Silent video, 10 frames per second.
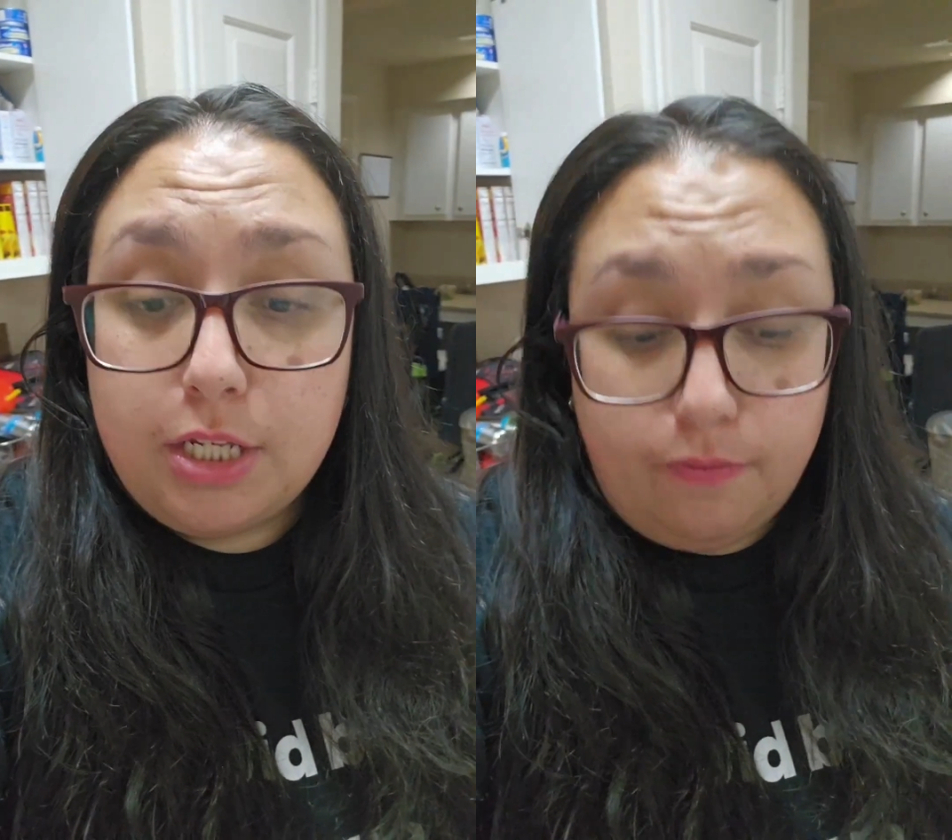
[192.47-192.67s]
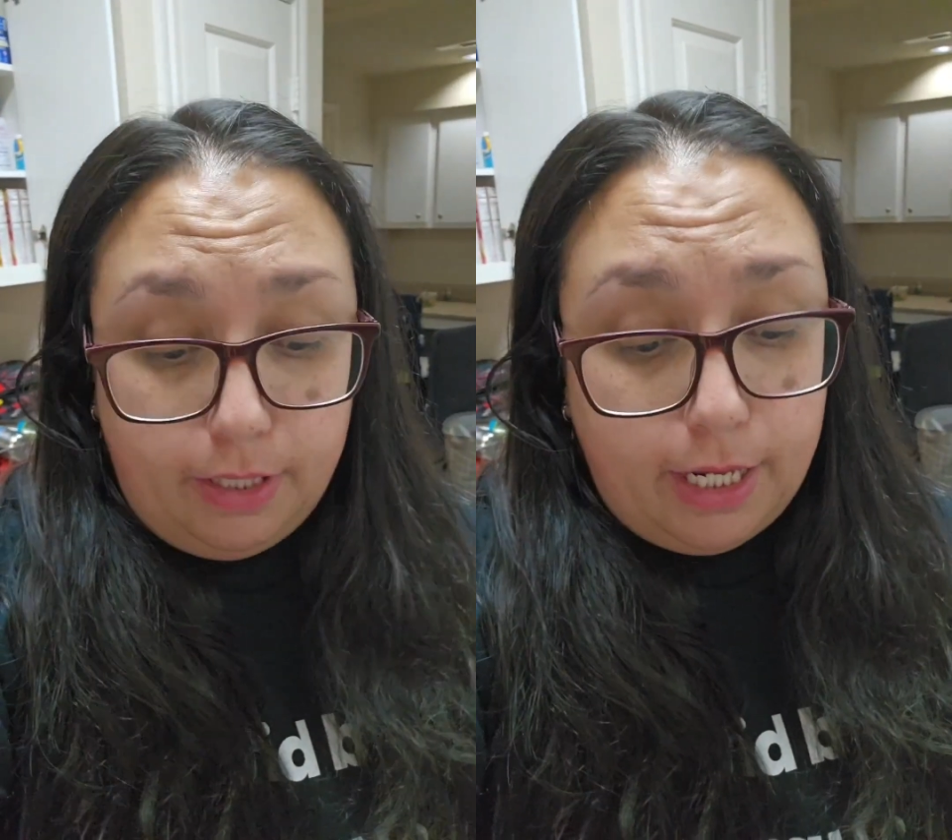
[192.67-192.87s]

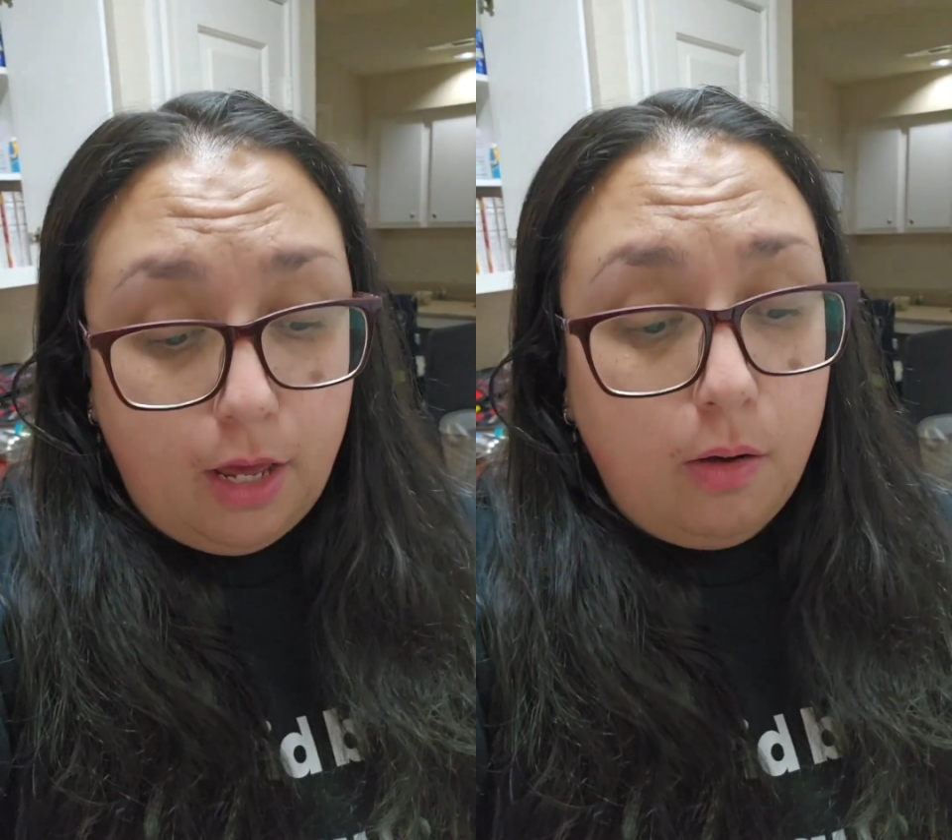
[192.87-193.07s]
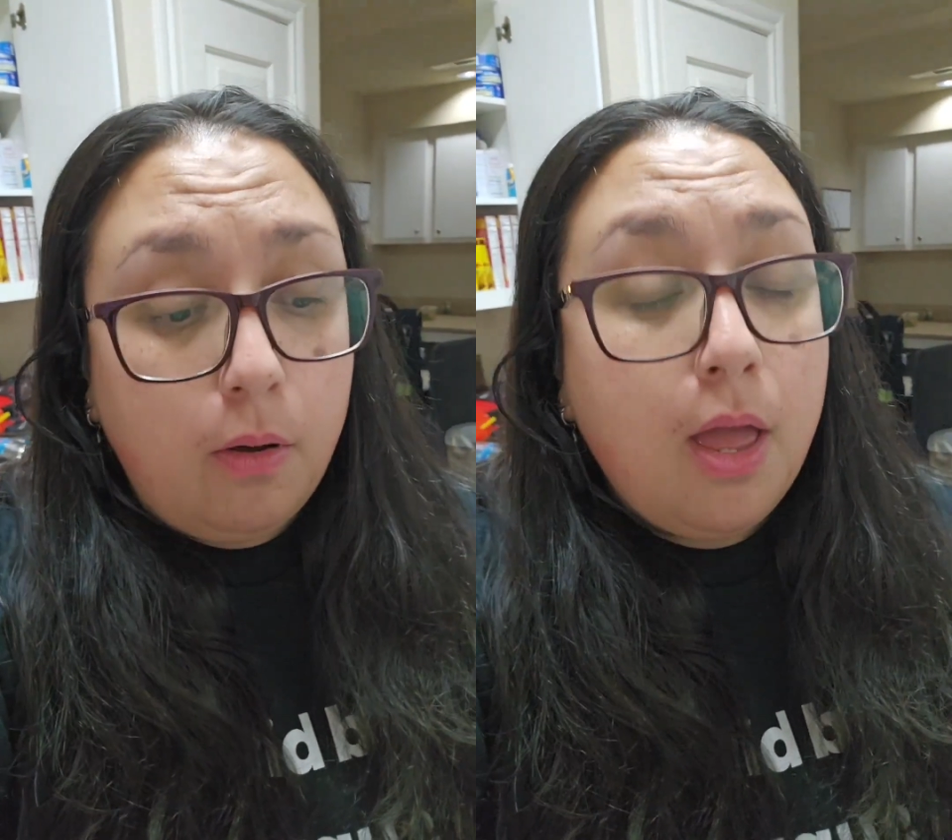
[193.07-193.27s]

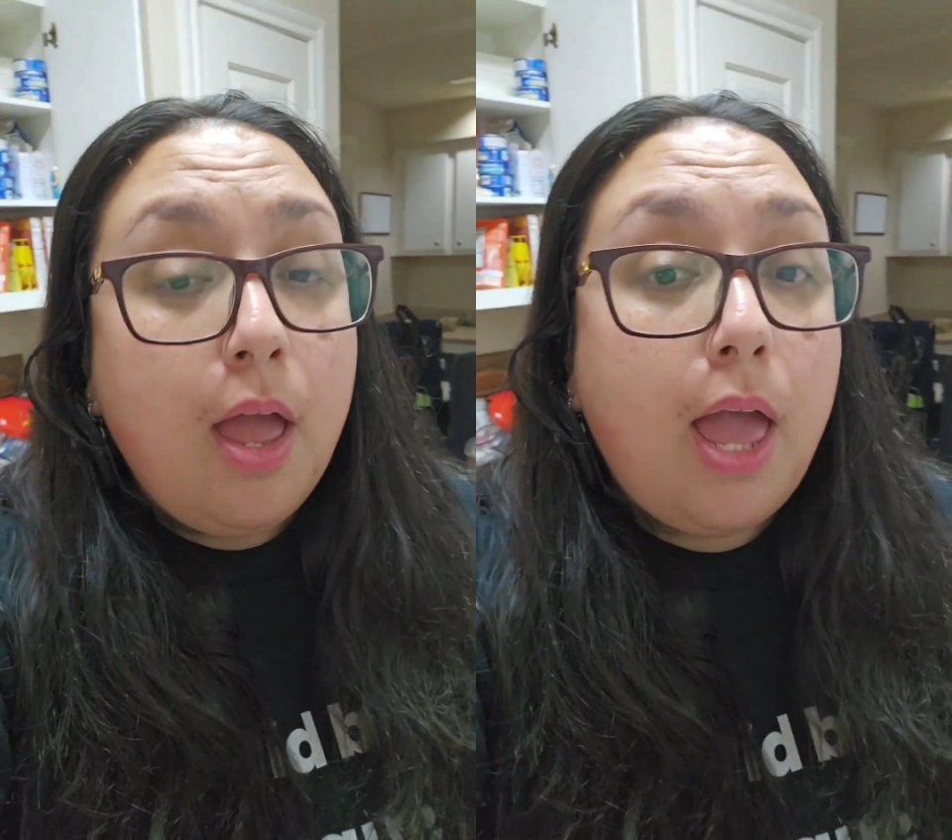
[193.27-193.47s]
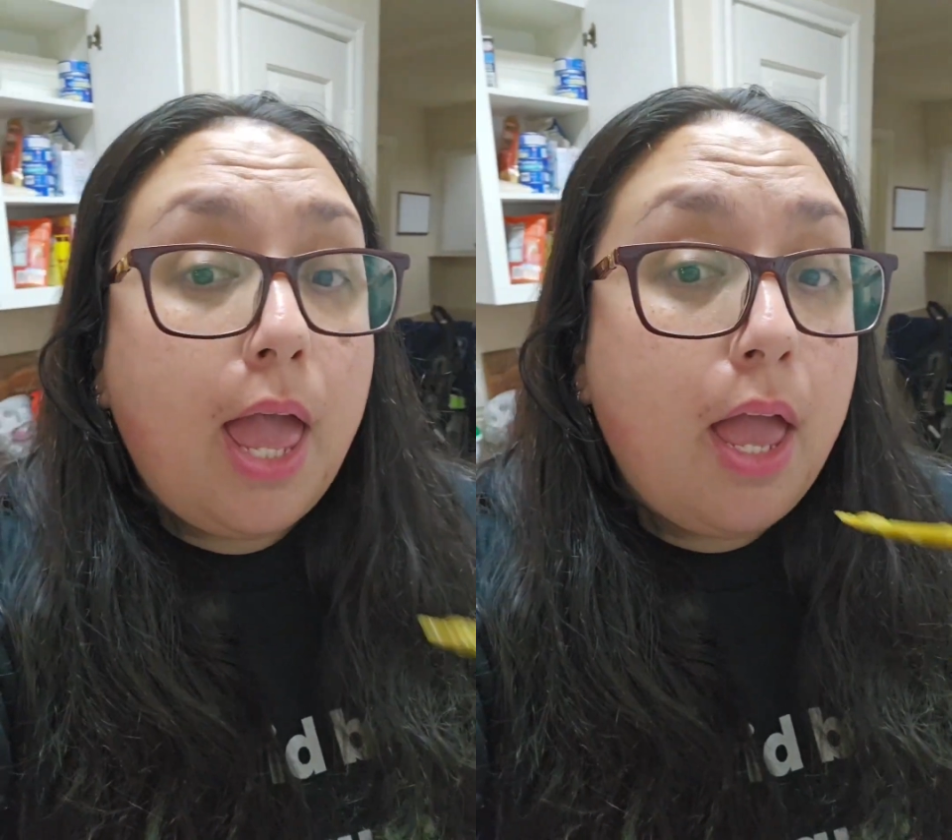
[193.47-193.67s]
video,
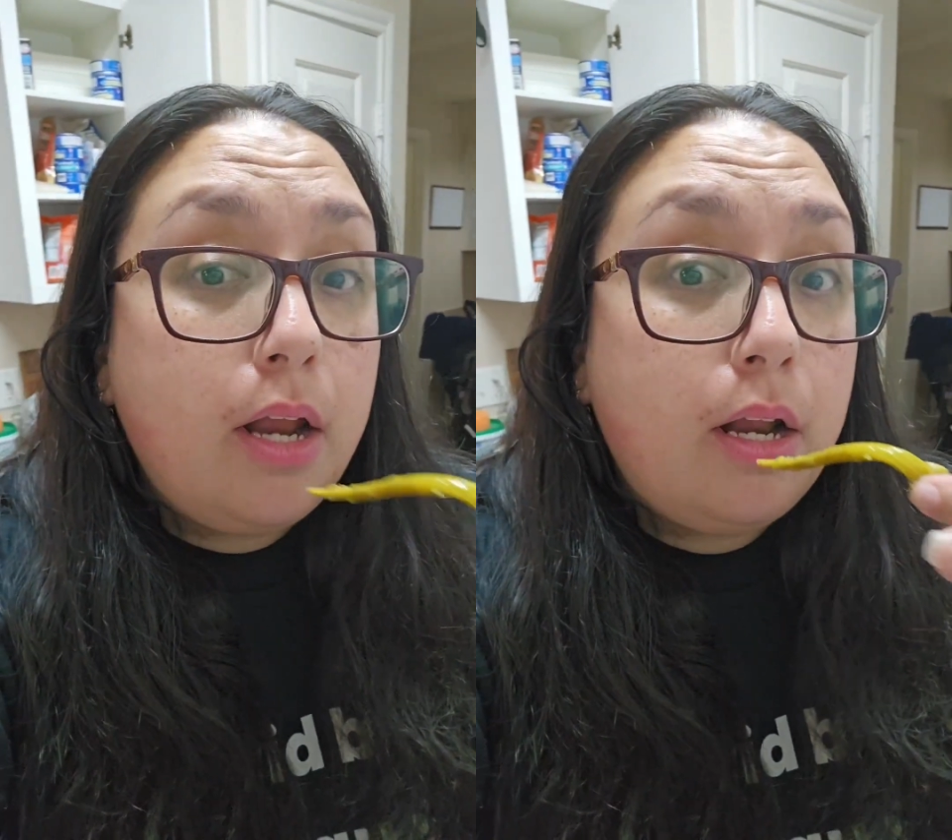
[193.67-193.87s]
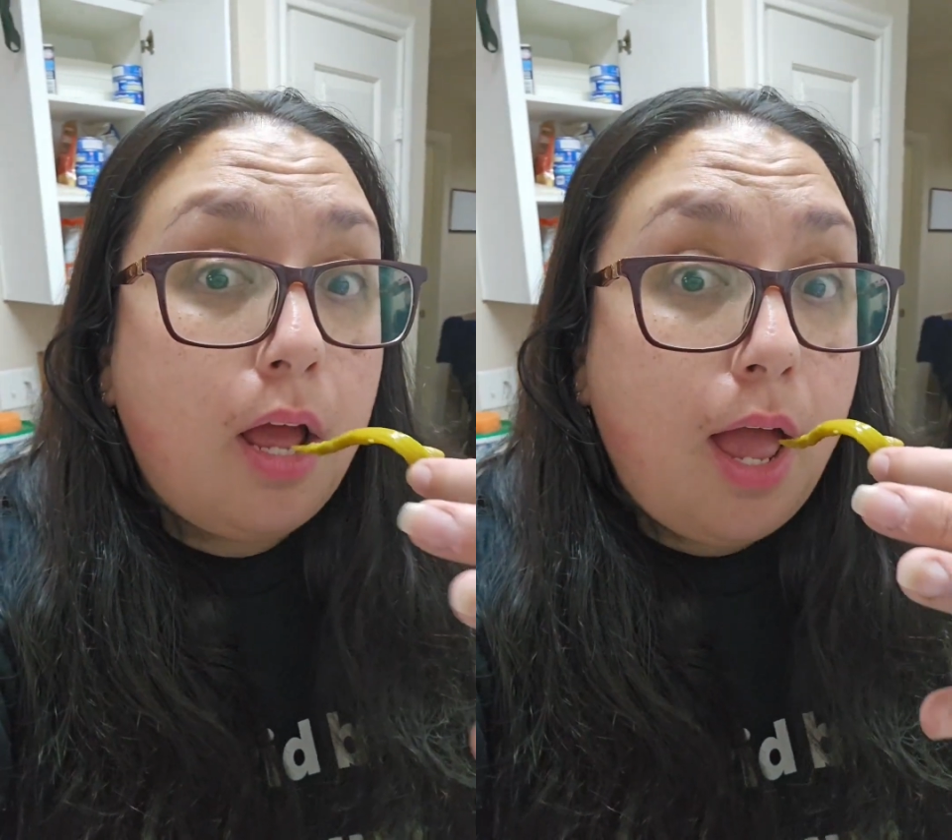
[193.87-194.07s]
and
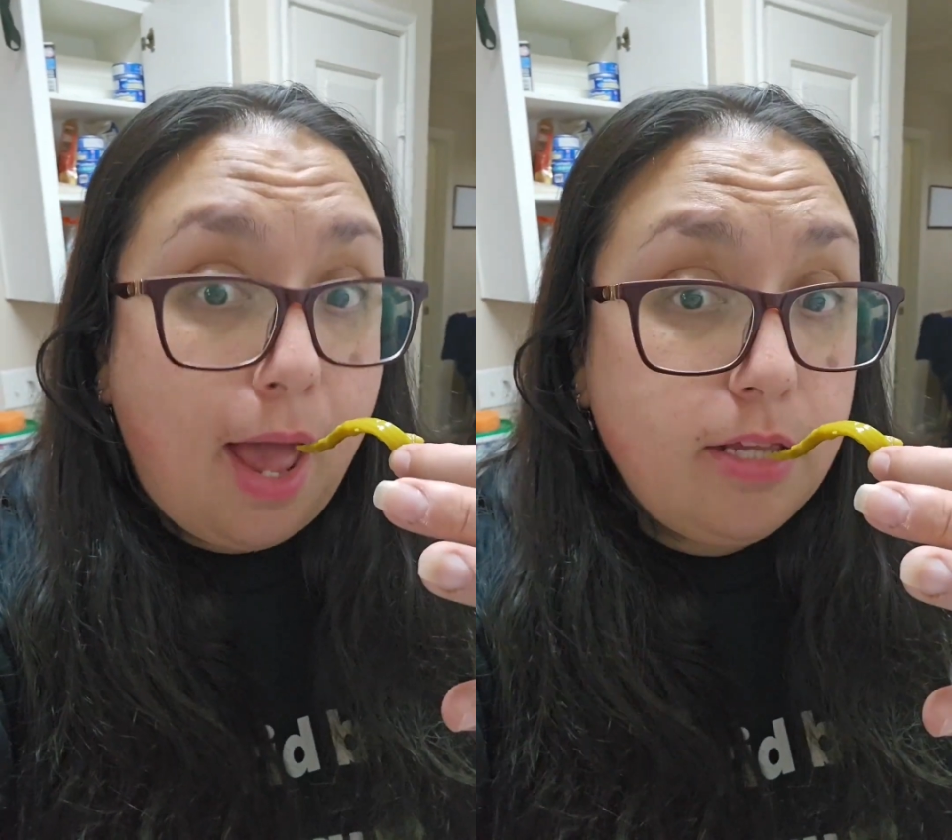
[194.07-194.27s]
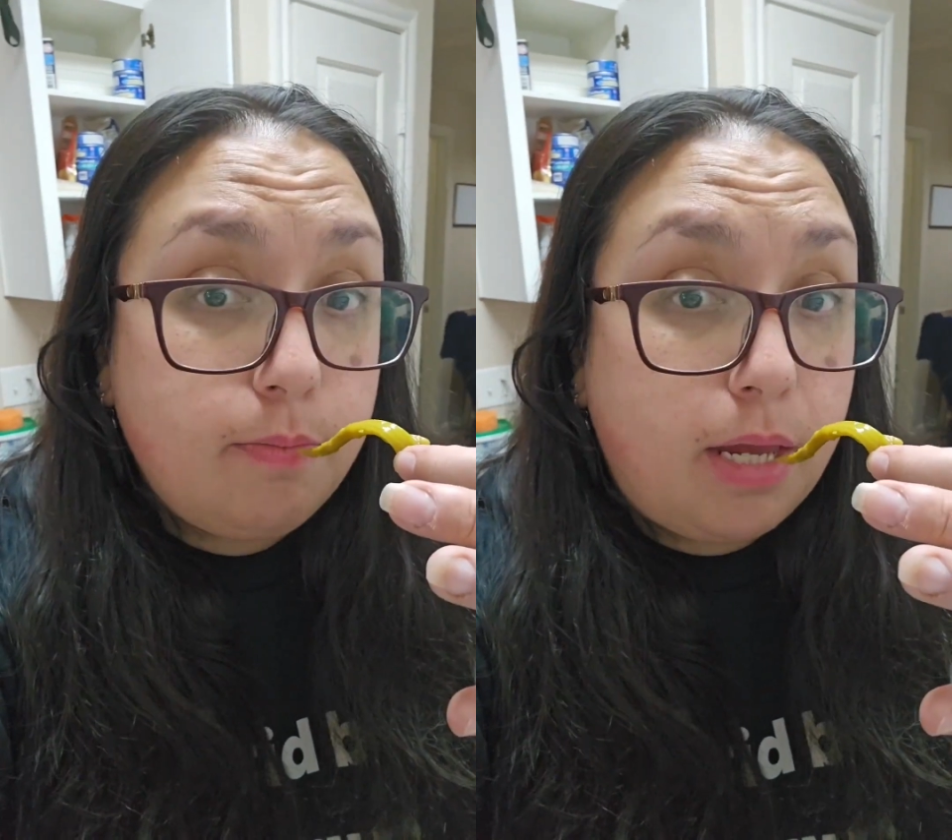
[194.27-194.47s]

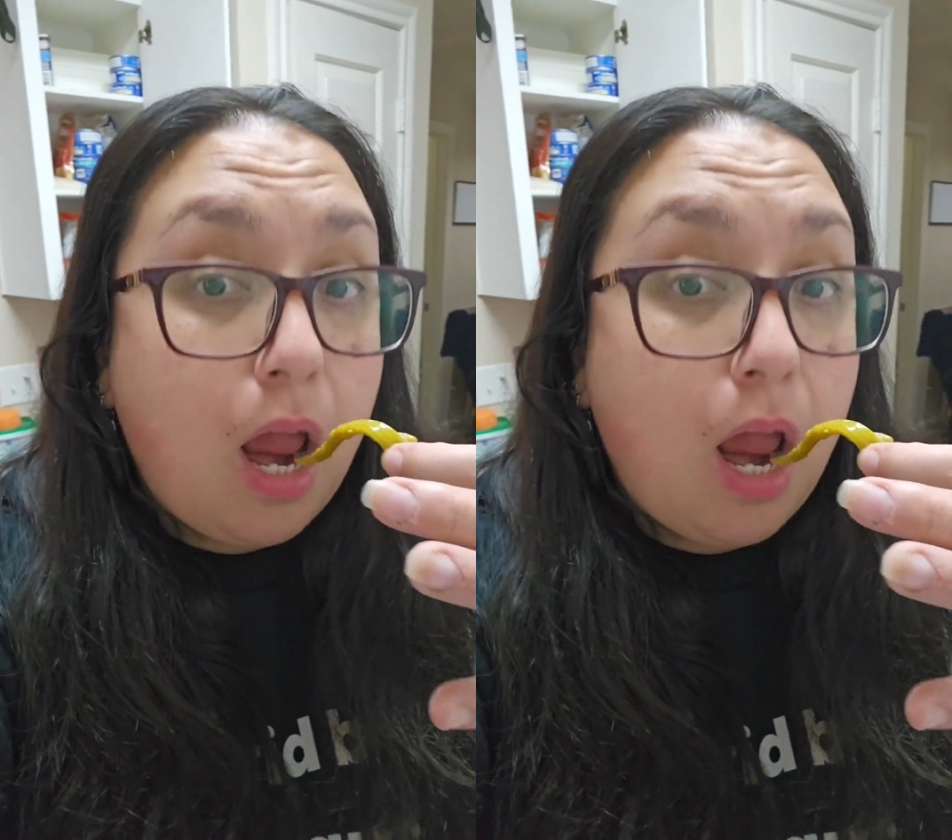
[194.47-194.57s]
ask me.